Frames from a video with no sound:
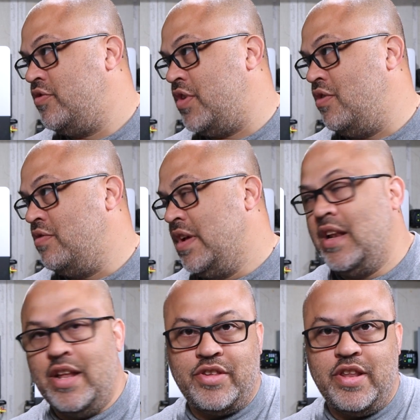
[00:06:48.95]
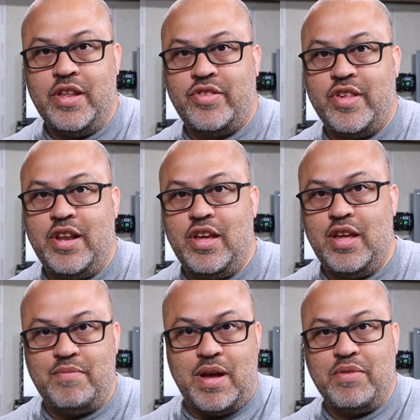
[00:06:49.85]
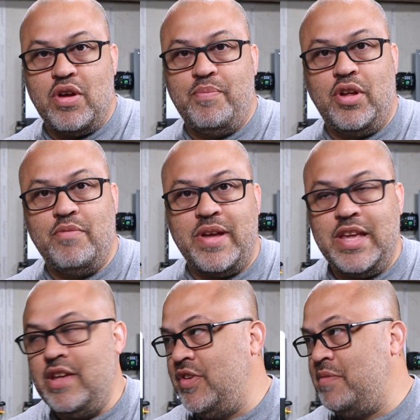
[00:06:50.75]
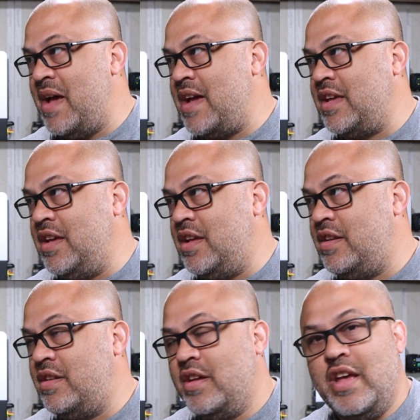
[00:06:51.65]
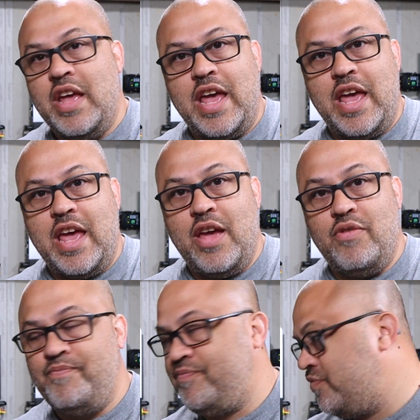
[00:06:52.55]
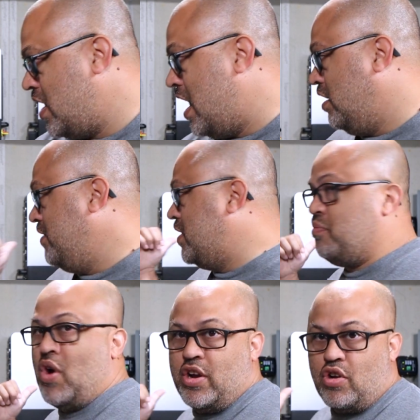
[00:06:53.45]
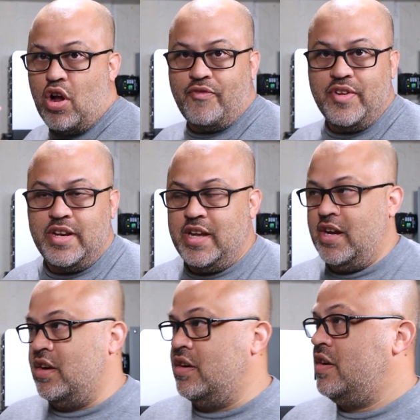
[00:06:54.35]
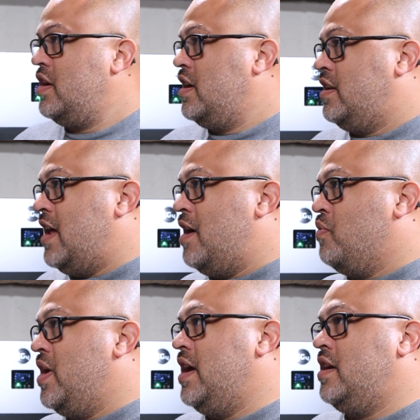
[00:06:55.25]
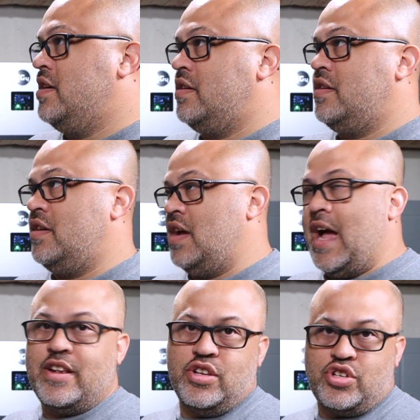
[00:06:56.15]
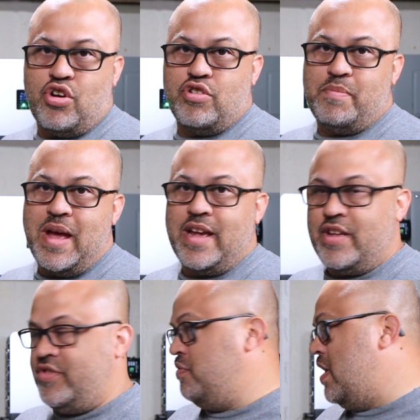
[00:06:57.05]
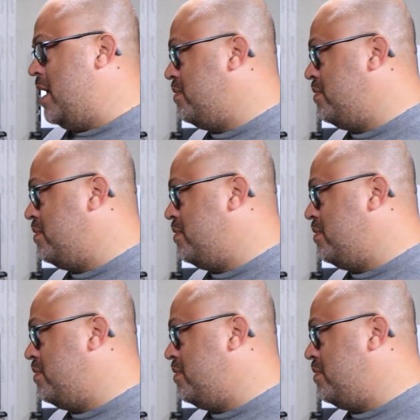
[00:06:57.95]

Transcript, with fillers: So let's get this set up. I'm going to plug my EV back in and I'll leave the breaker off in here. That way I can just start it back and see what